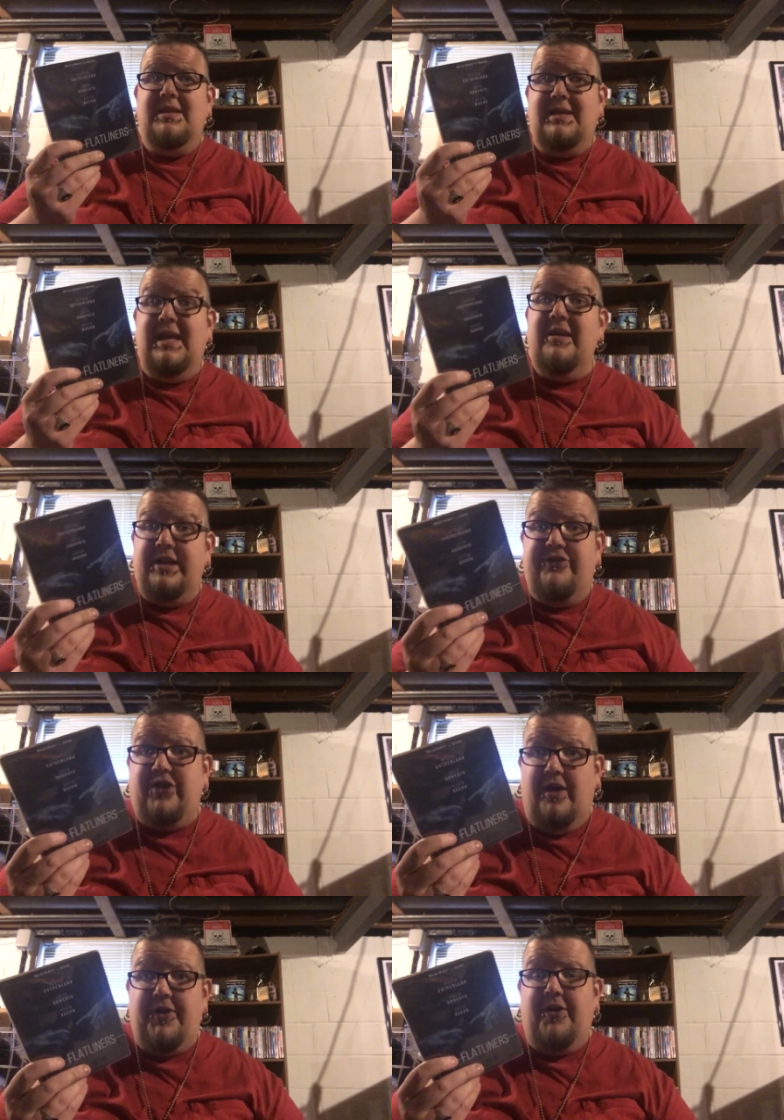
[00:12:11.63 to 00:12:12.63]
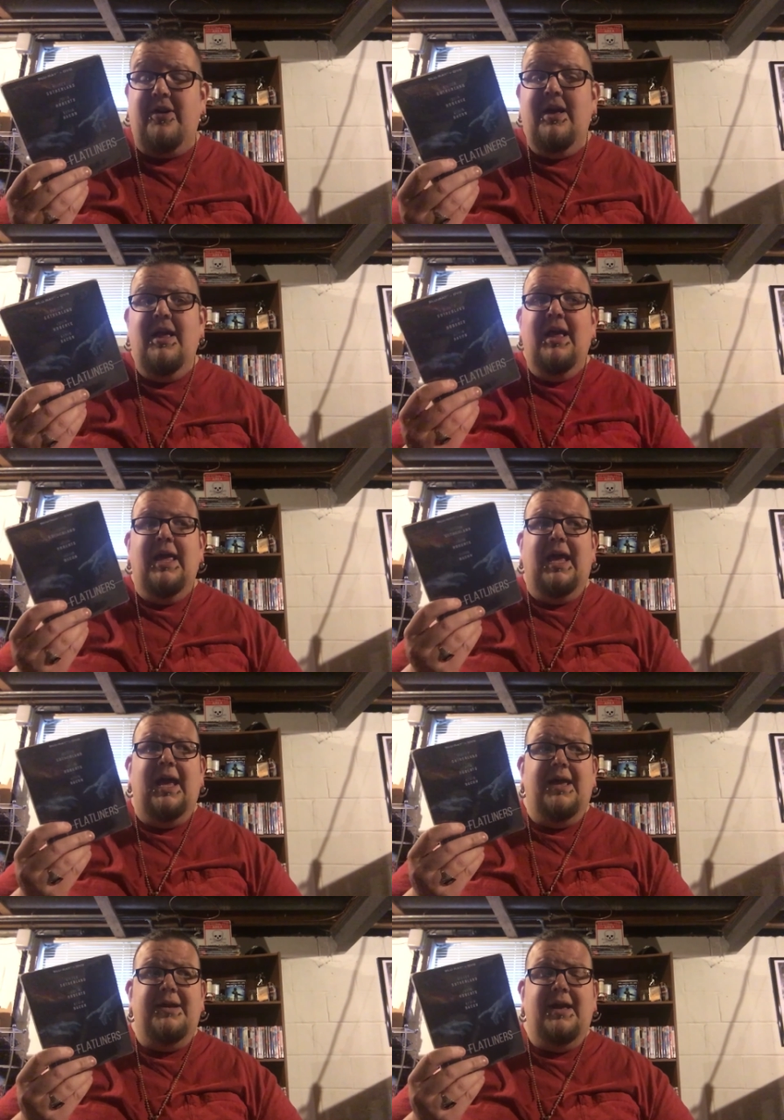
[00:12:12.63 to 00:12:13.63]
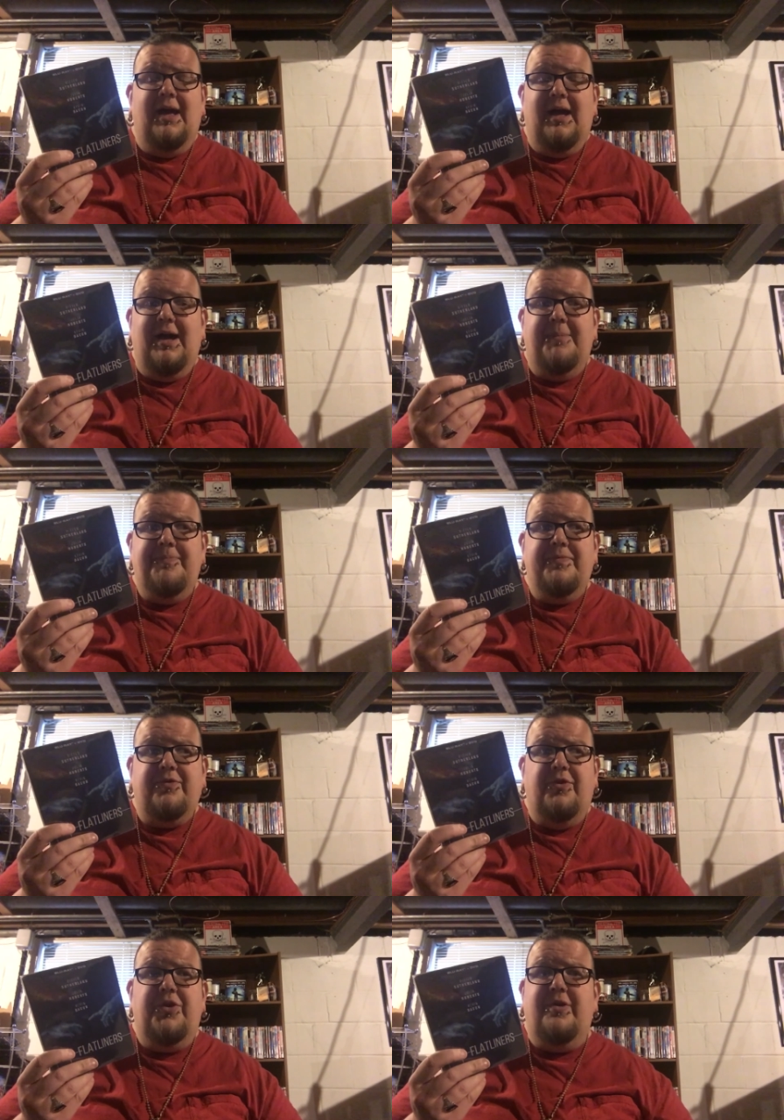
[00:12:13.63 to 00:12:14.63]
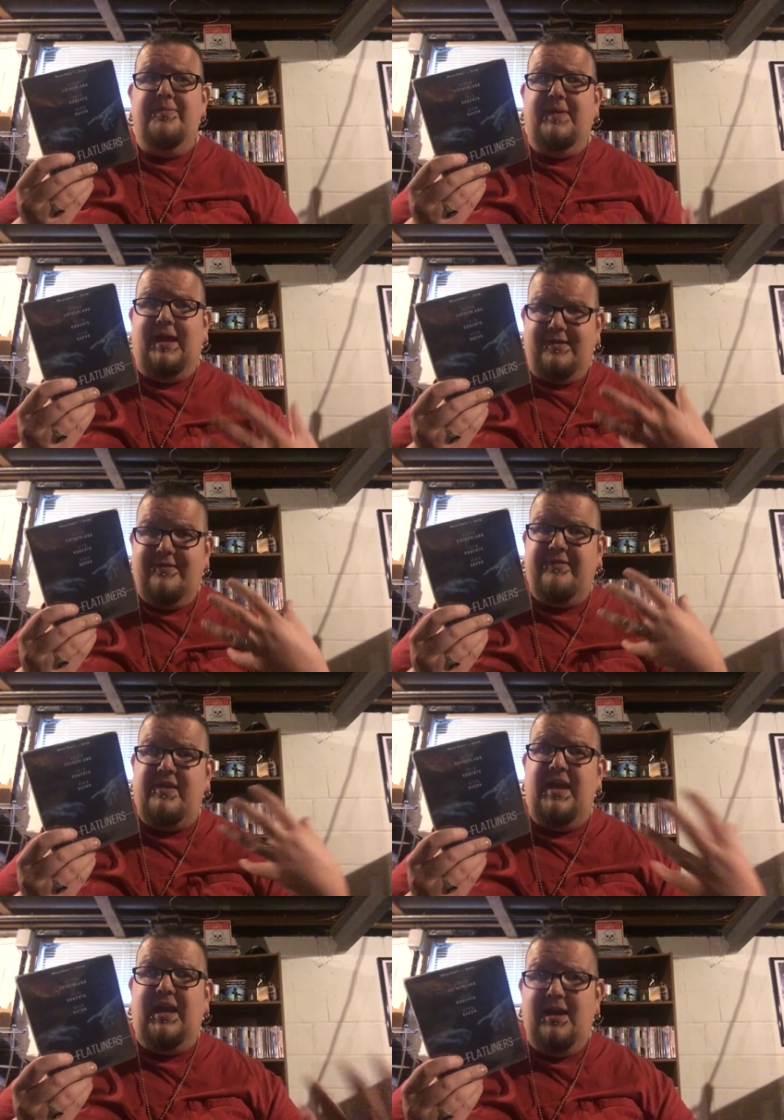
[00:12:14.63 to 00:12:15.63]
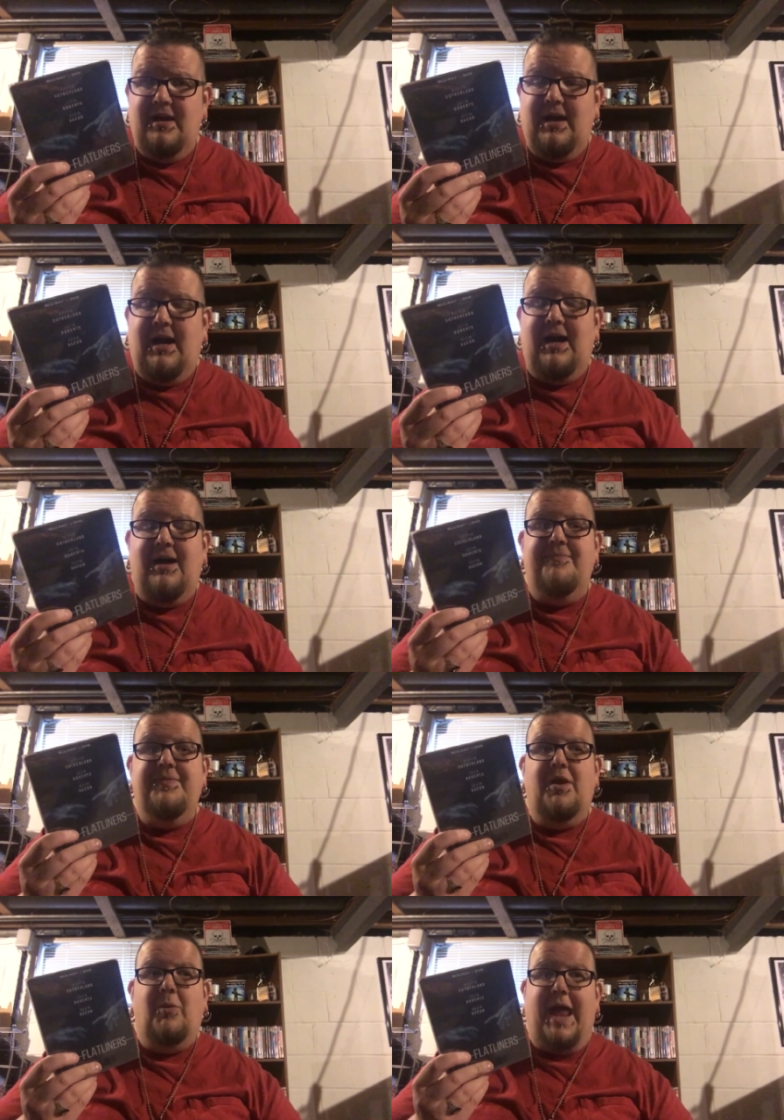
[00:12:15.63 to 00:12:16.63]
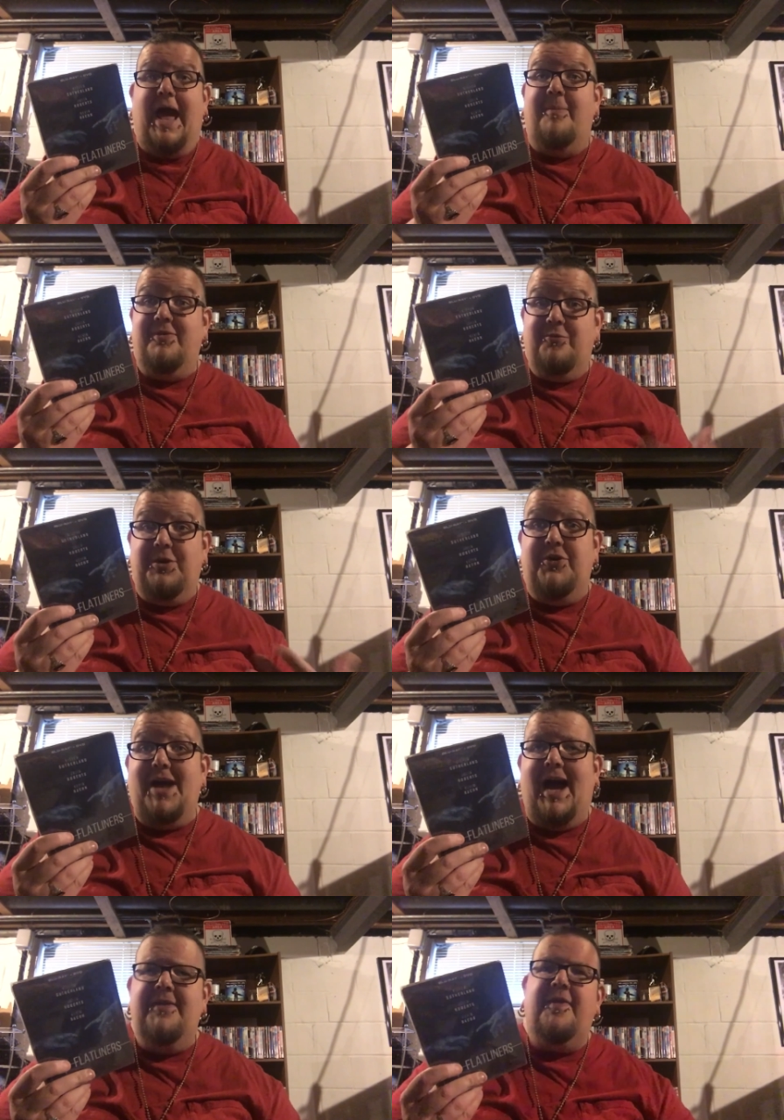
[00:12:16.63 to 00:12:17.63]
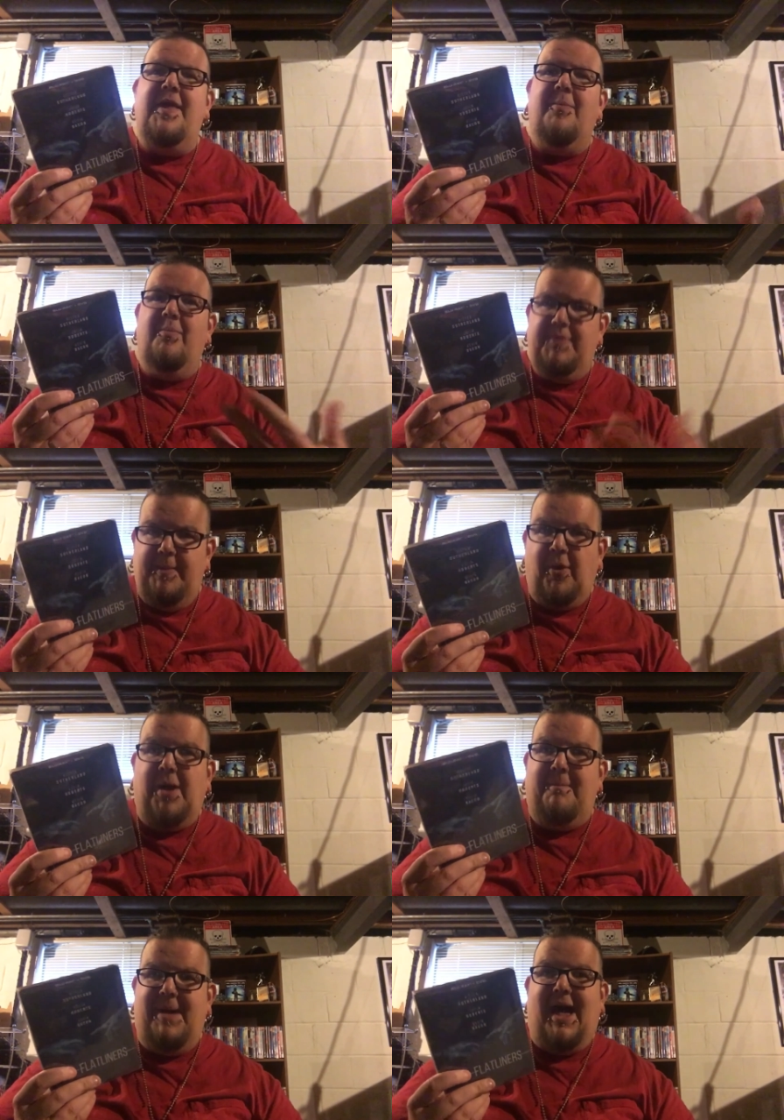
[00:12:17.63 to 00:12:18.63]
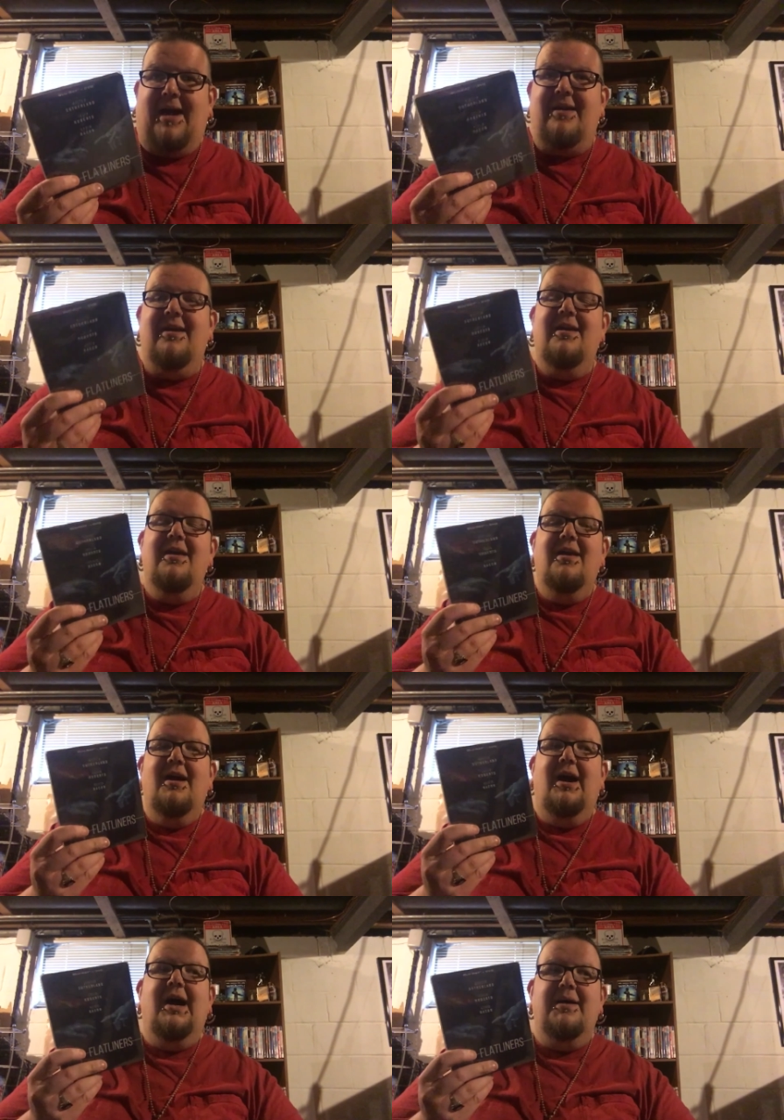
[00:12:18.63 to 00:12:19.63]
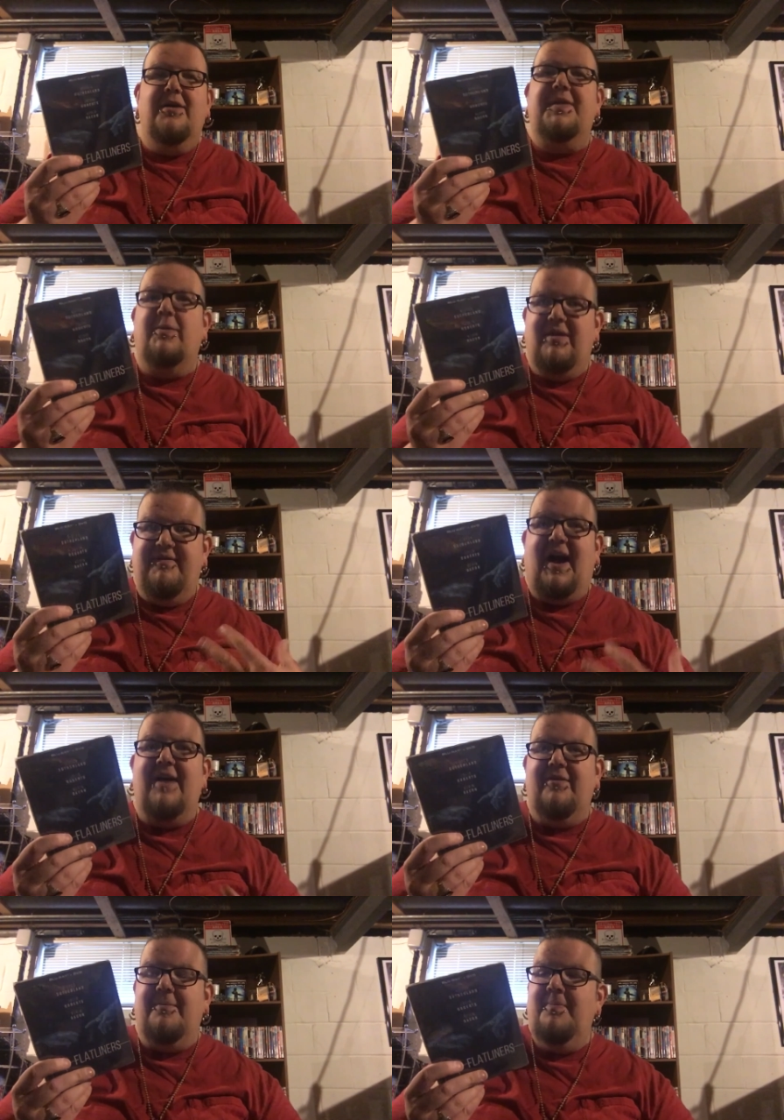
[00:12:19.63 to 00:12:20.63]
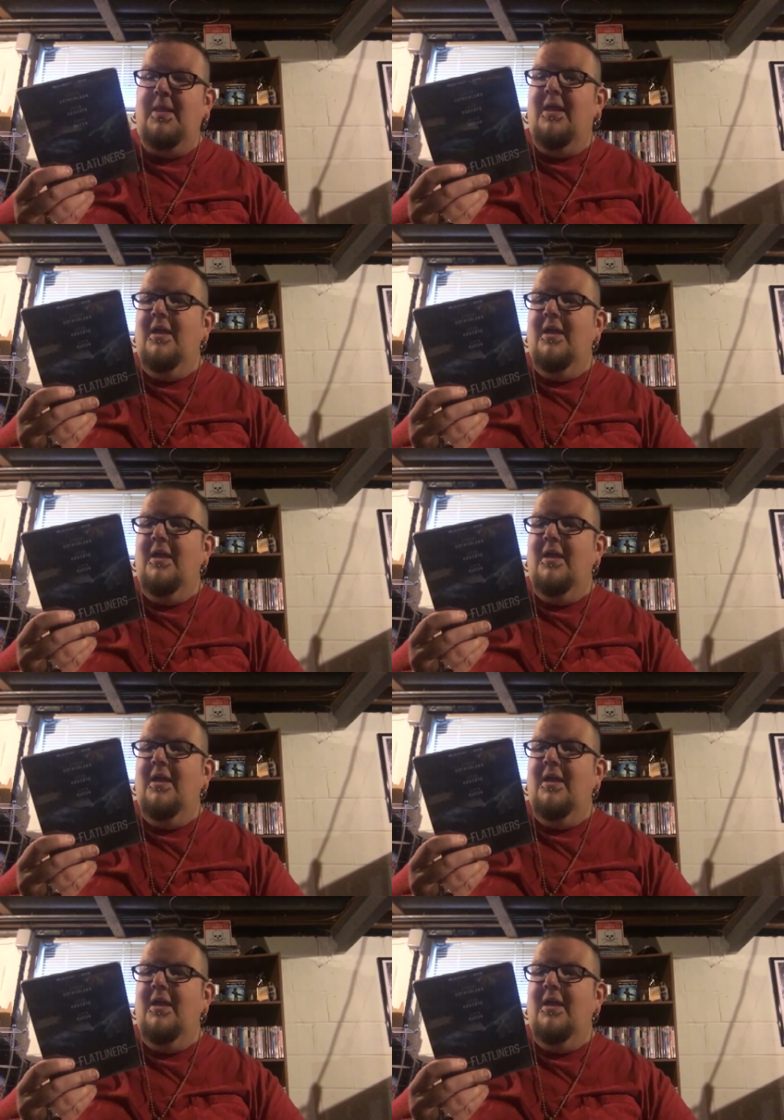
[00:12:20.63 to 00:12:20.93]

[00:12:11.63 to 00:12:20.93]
kill each other and uh, so you they can see um, you know what happens when you die, and then they they bring them back. Uh, you know they revive them,